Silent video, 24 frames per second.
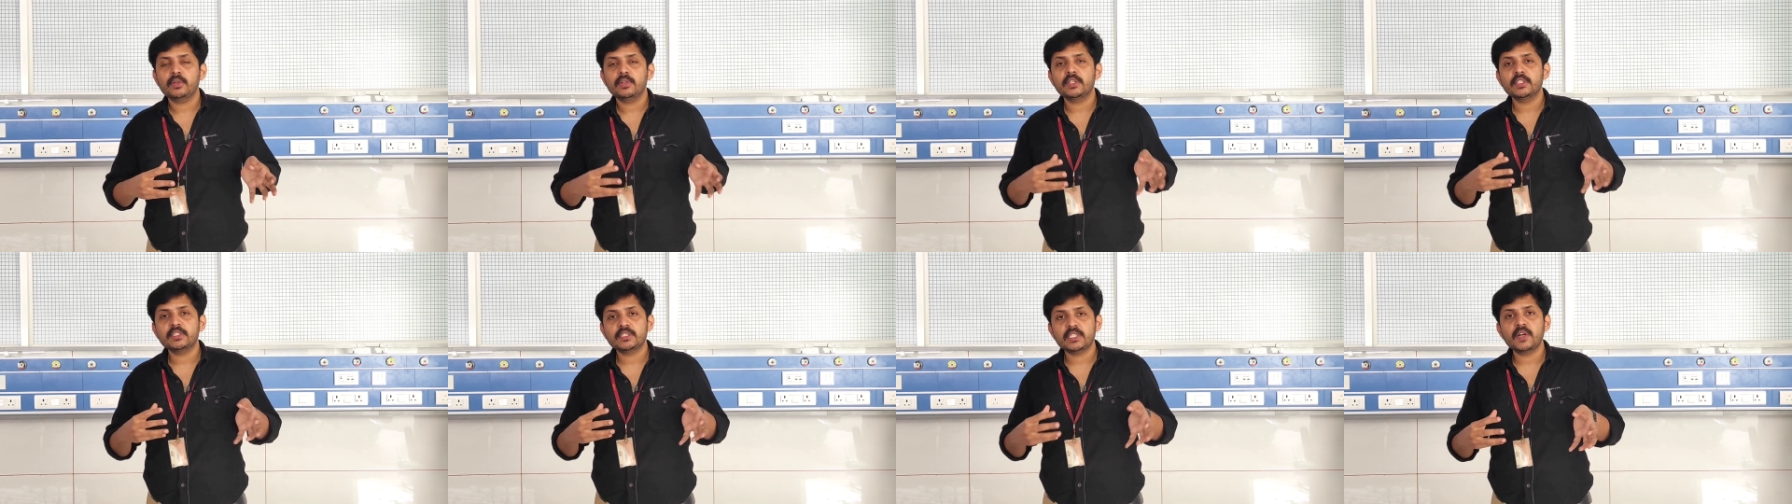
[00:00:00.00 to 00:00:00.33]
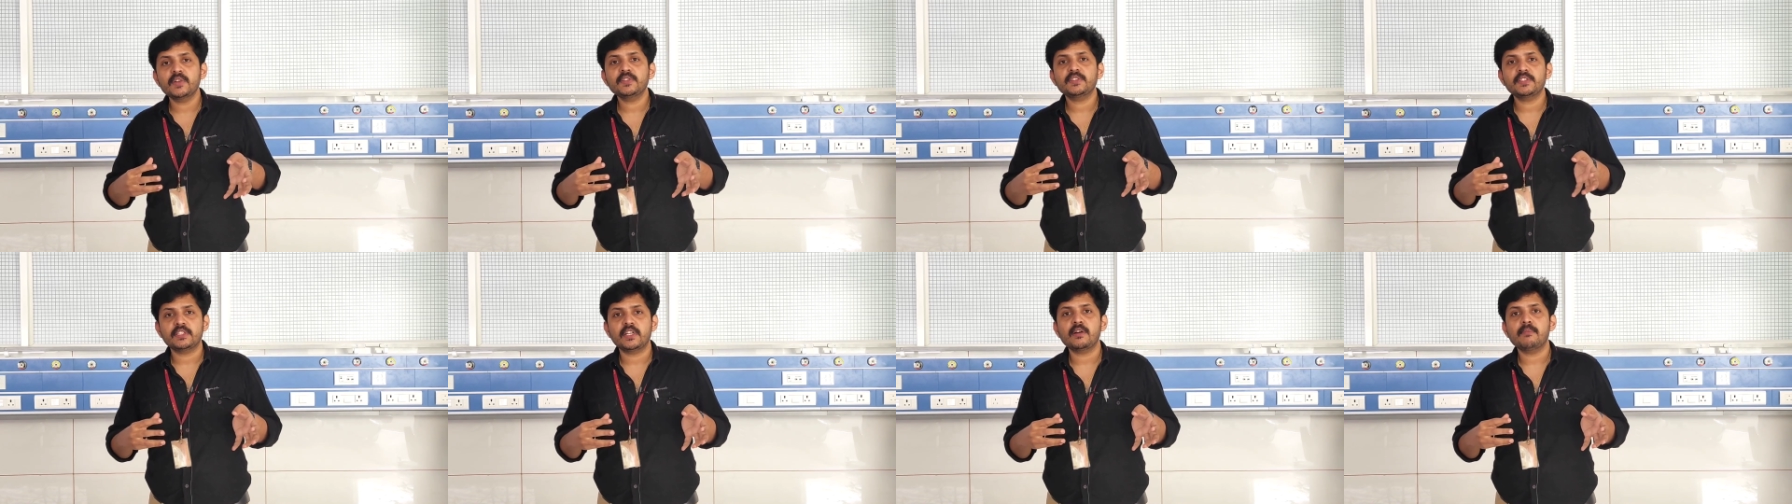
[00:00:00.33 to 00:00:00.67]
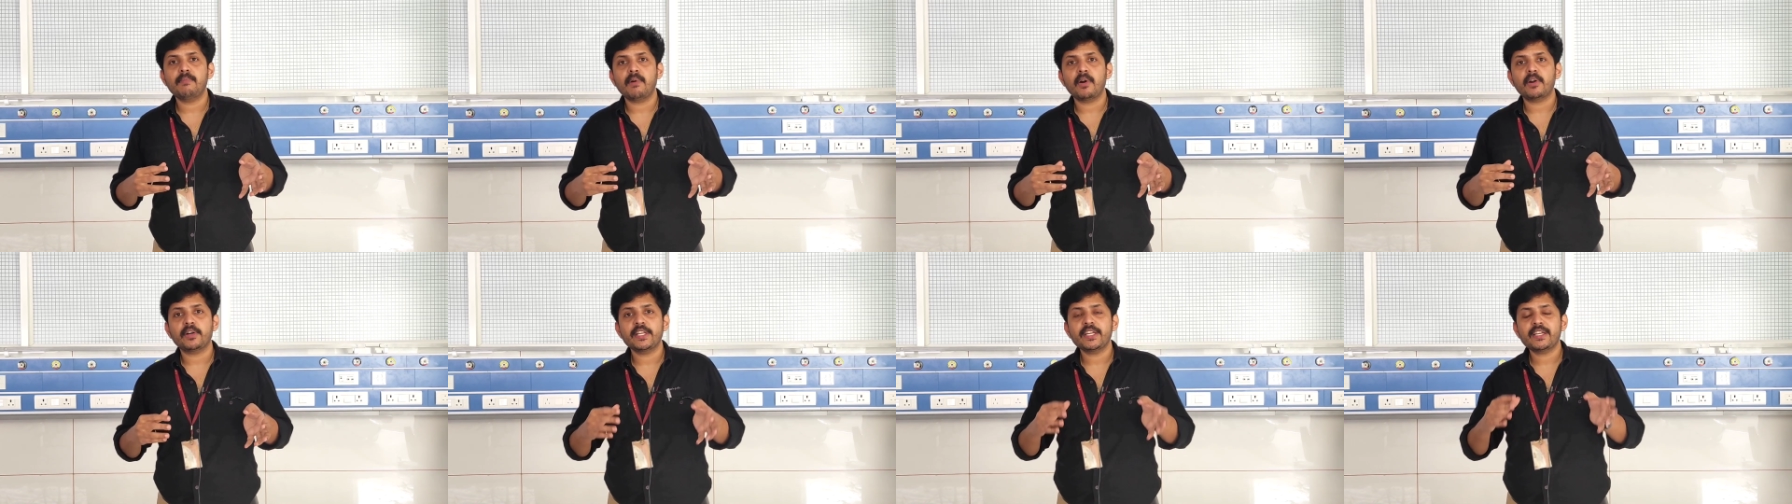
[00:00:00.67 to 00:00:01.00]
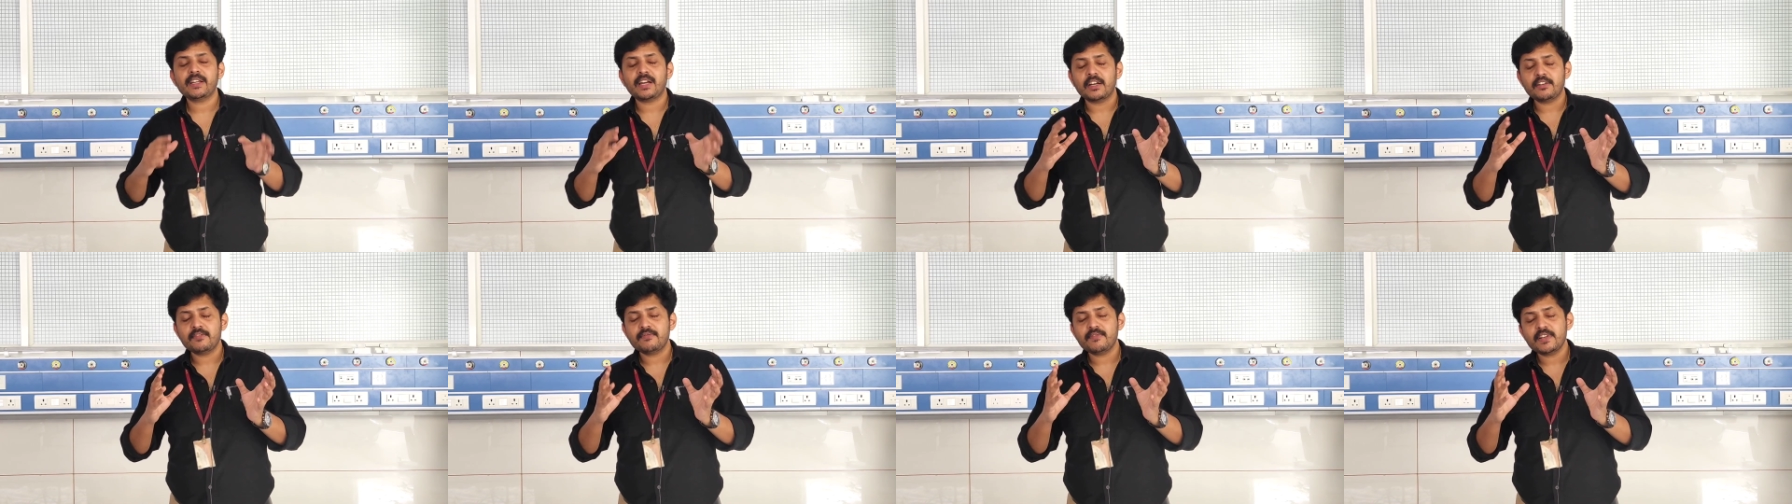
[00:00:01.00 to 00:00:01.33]
reserves in our body
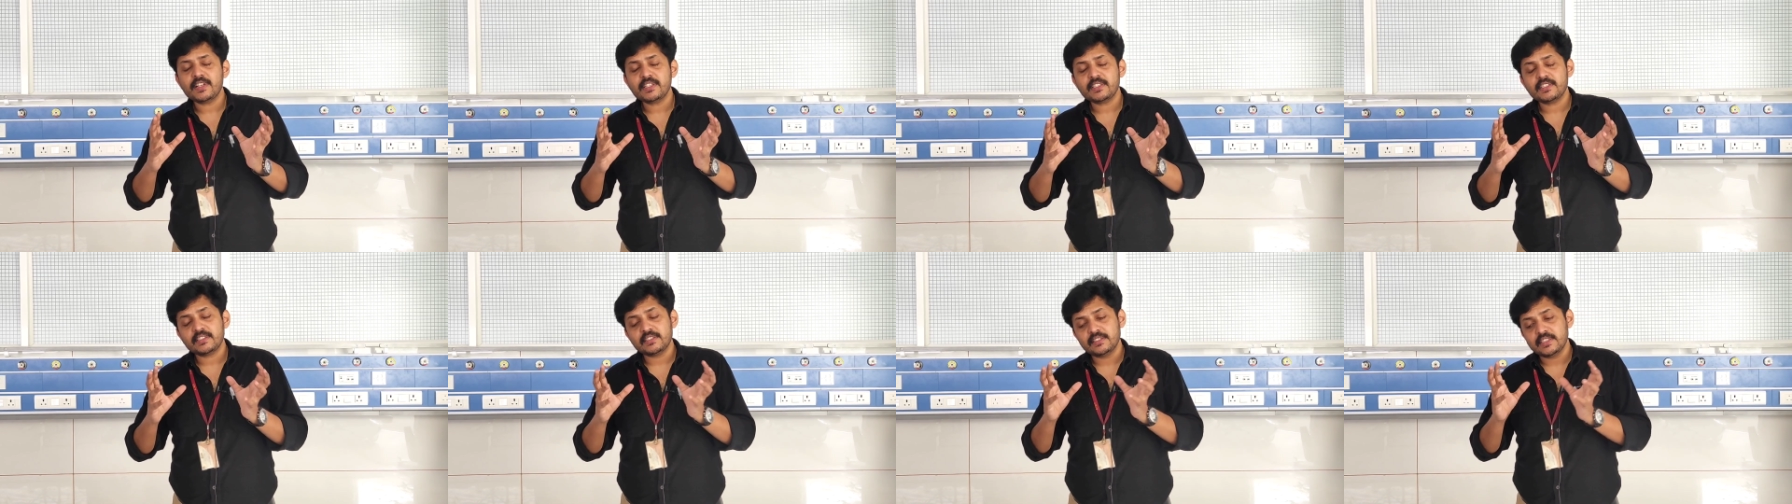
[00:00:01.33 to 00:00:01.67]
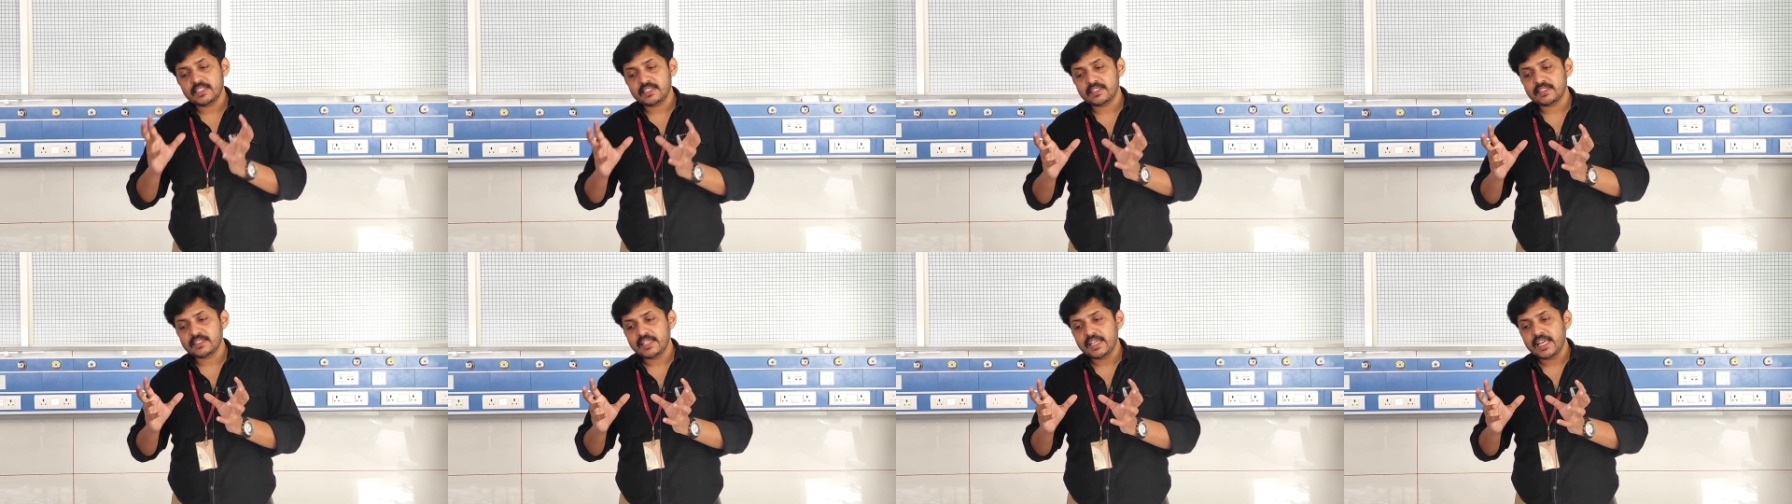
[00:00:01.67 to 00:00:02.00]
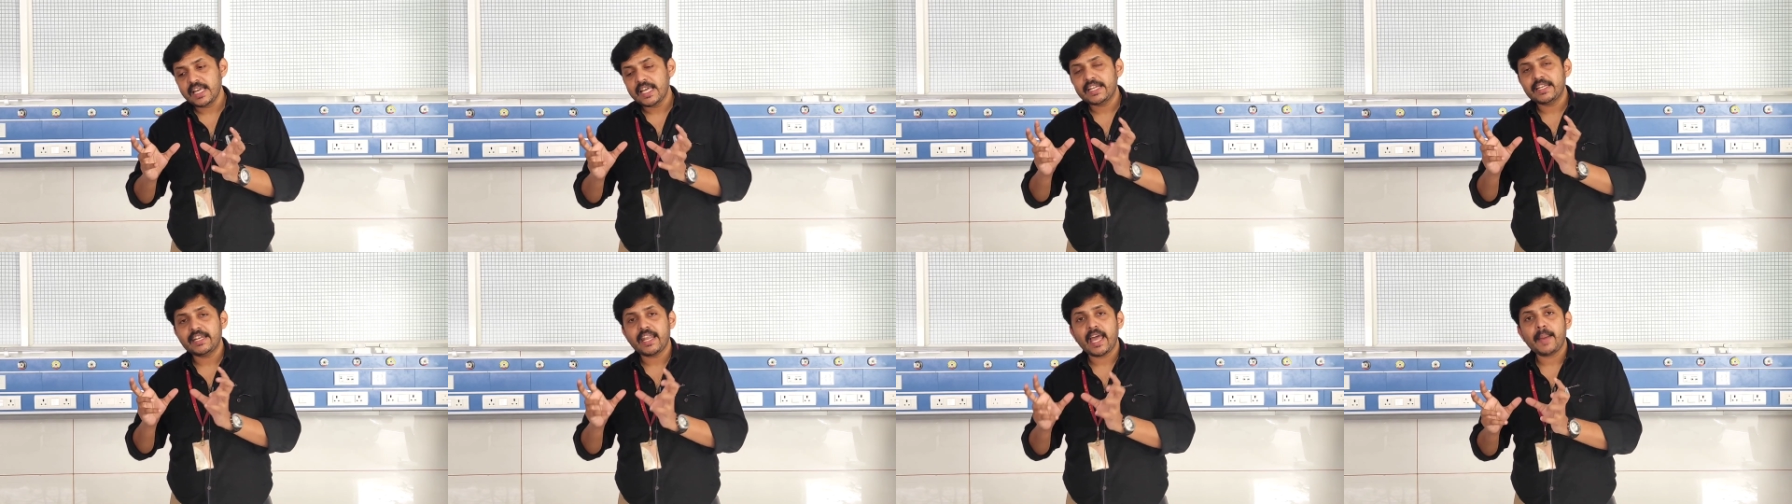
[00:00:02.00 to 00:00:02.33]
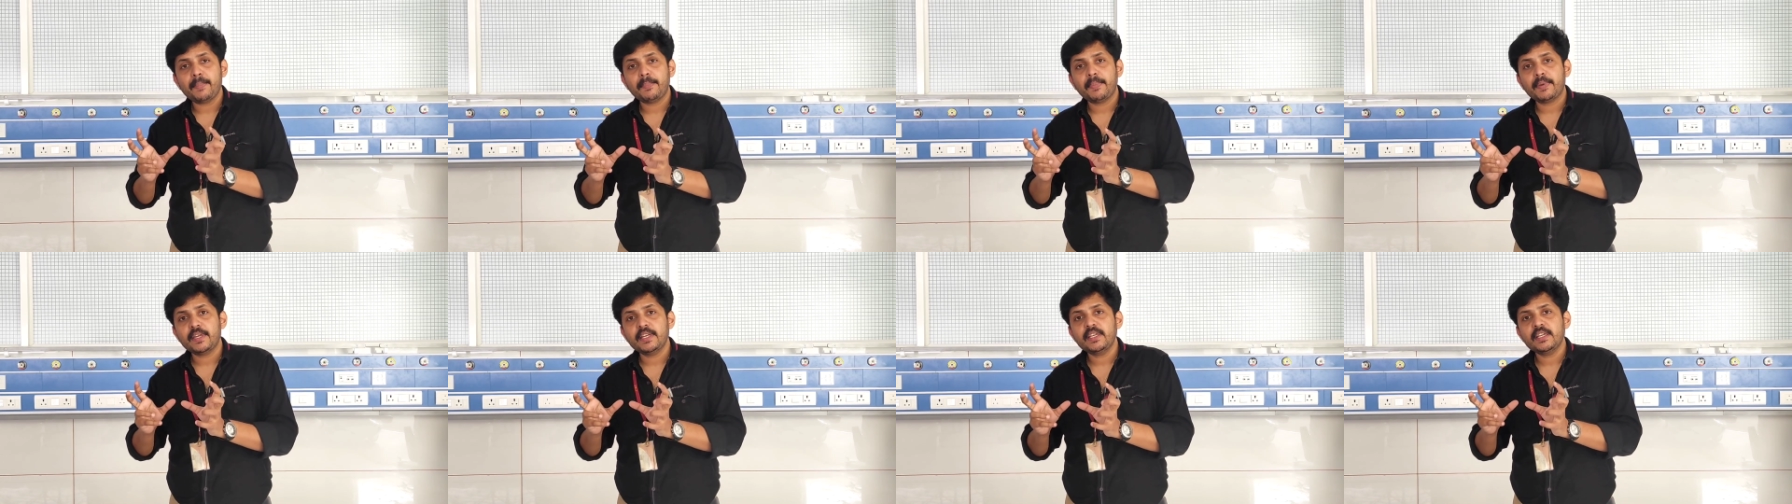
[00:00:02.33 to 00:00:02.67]
converts this
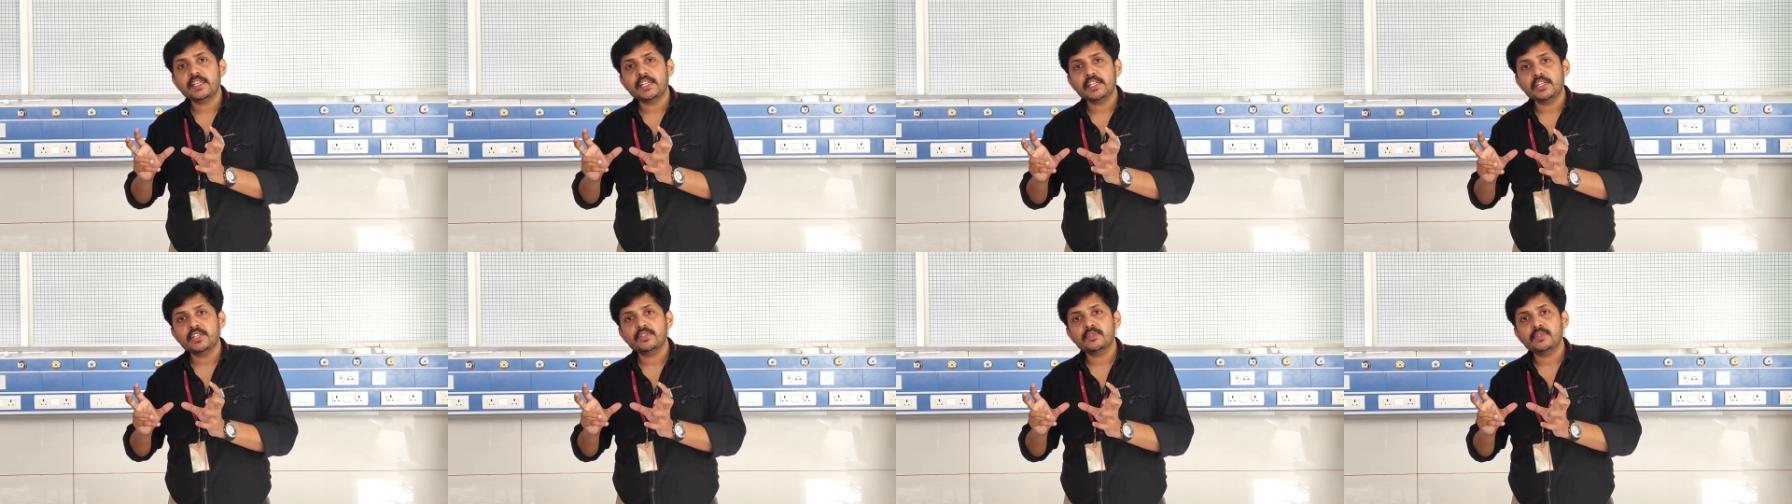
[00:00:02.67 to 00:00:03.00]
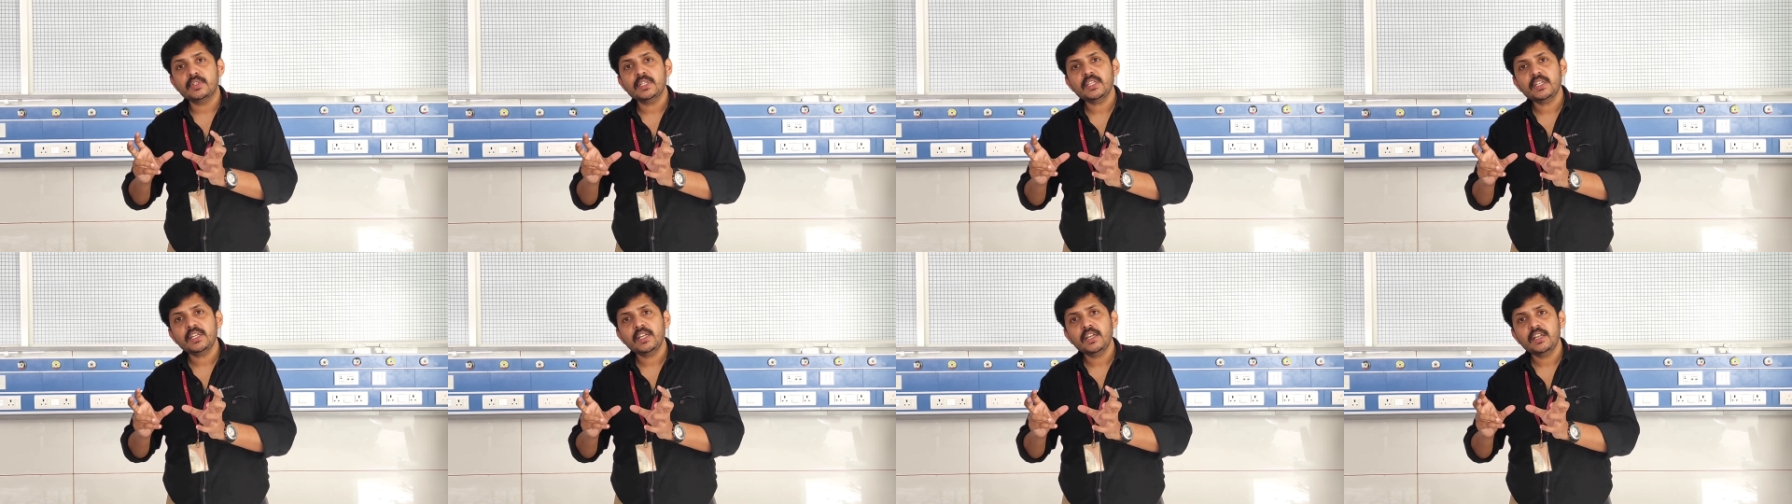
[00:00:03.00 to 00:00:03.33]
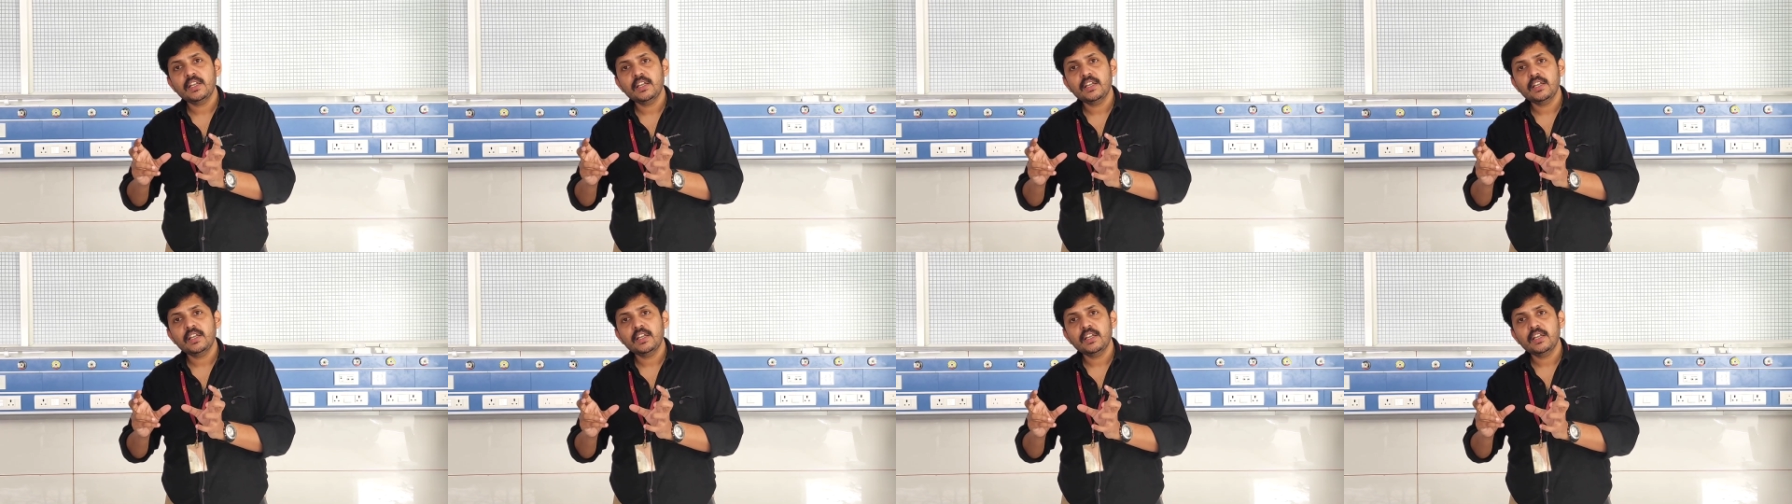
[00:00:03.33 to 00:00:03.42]
NAPK into a